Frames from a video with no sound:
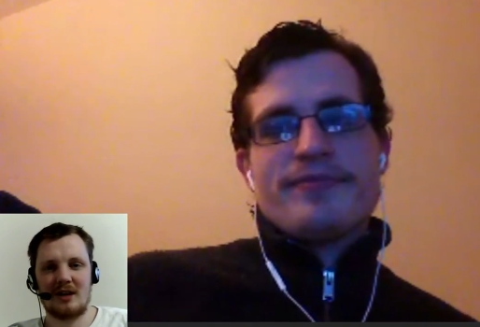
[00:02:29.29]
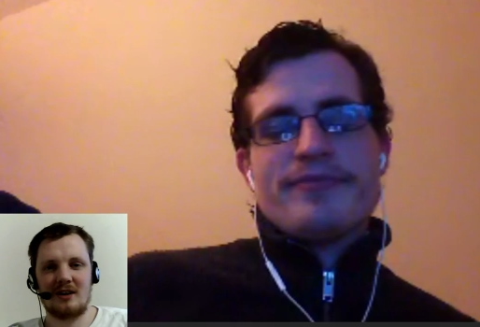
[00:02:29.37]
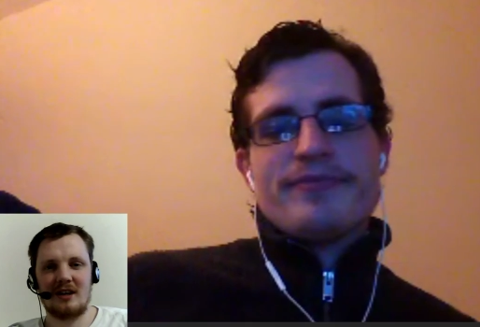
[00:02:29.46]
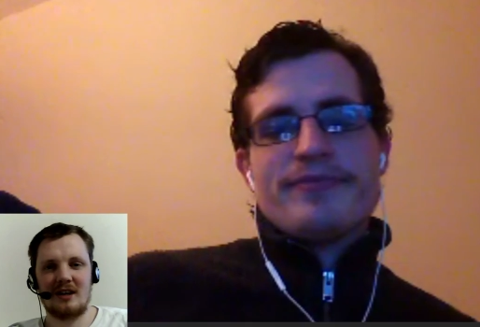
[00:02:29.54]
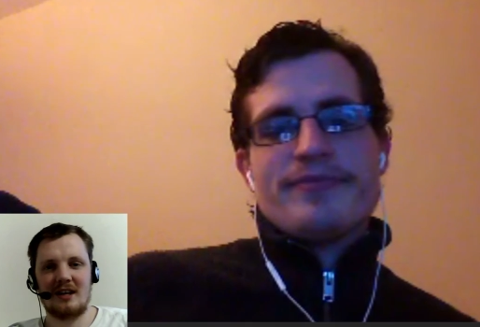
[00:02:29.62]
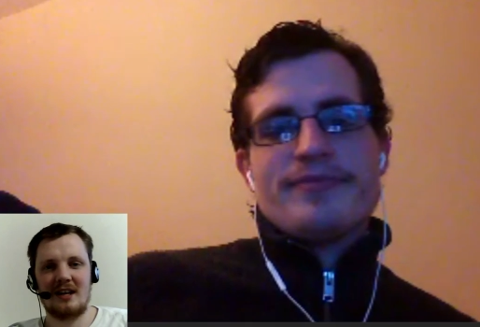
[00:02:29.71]

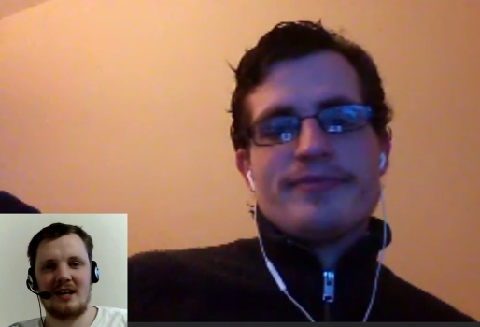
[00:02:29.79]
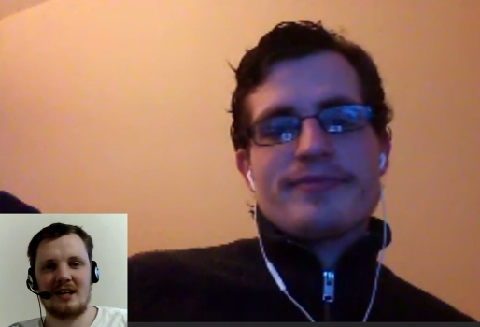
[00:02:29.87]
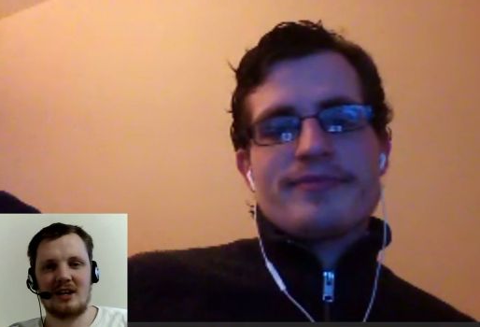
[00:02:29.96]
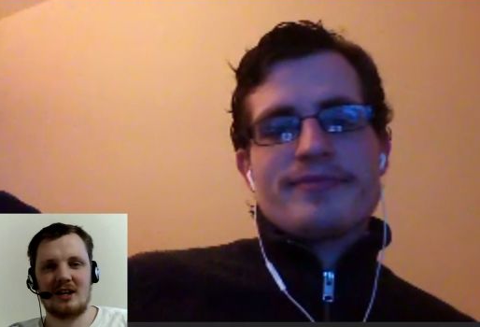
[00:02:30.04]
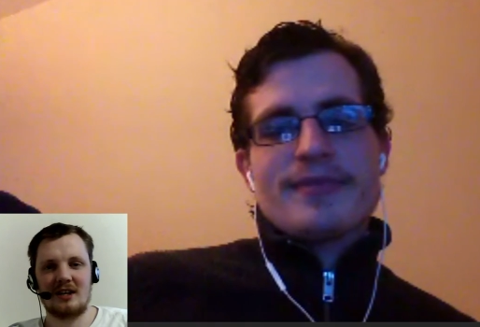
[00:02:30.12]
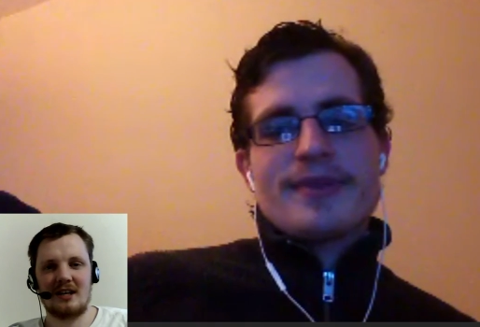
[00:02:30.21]
Speaker 1: the, and then he
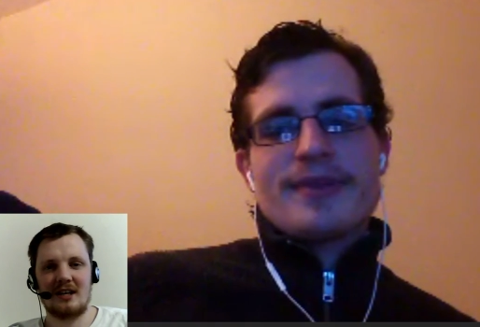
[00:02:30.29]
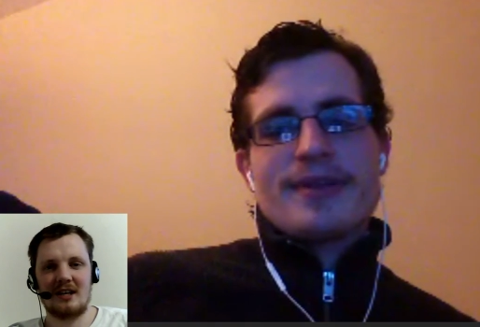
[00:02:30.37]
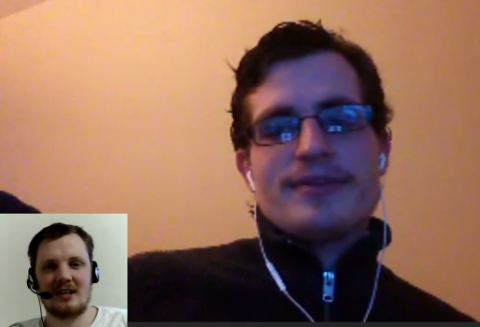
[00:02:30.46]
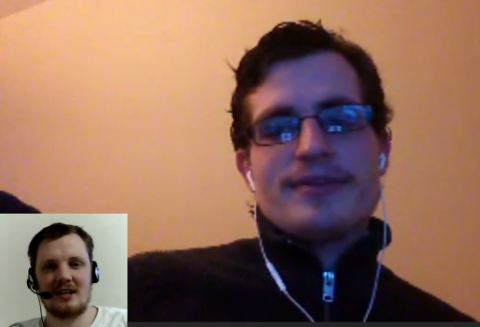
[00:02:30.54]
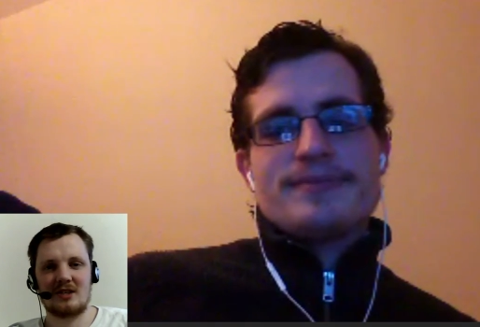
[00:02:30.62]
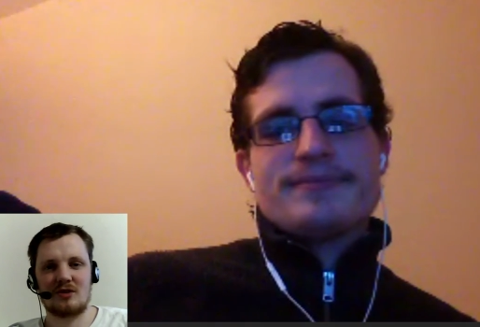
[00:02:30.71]
kind of gets
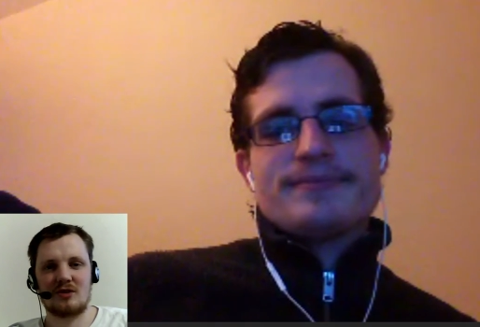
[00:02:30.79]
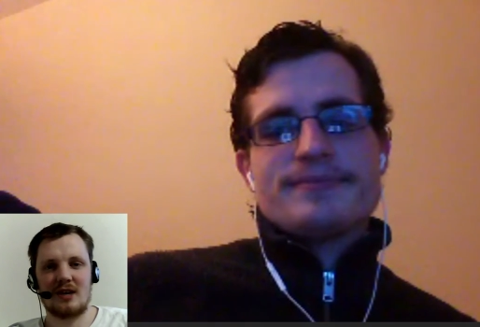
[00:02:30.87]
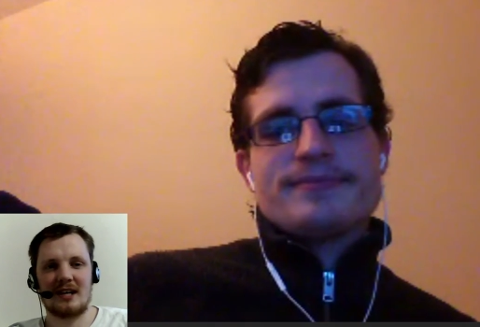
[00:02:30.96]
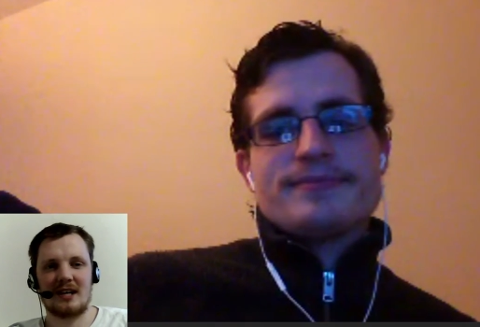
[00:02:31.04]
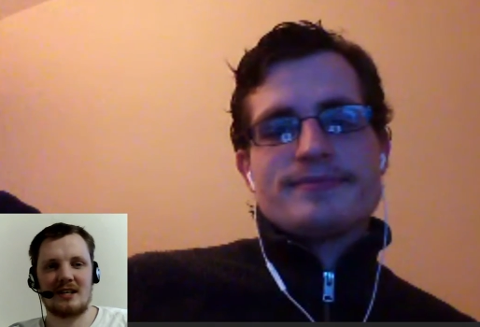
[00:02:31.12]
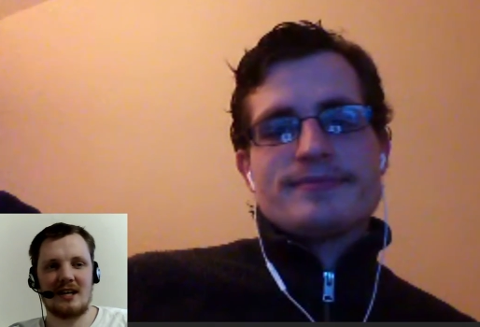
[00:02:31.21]

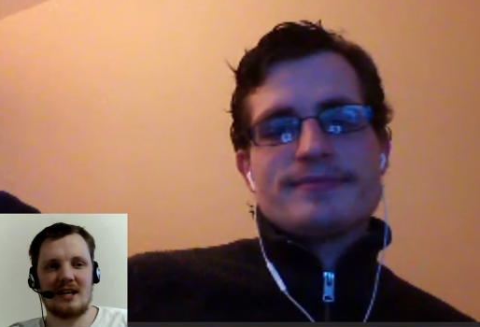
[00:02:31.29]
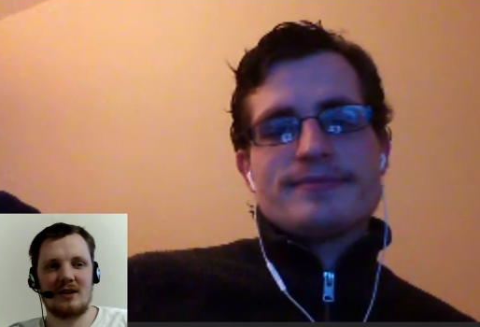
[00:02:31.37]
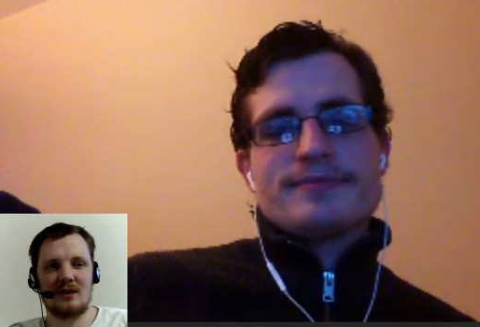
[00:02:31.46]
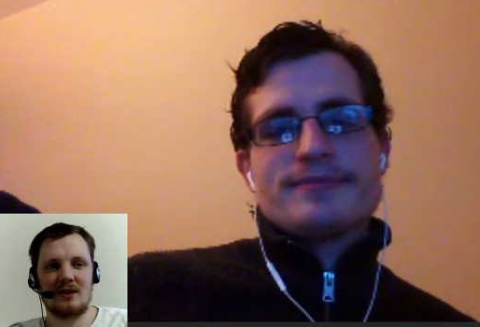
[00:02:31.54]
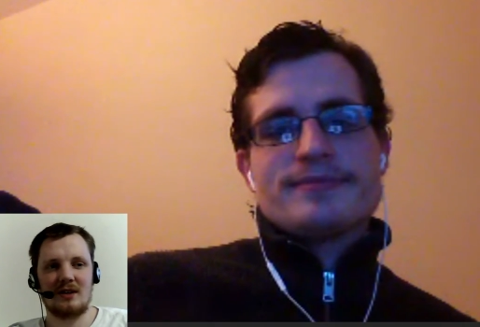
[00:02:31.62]
dragged out,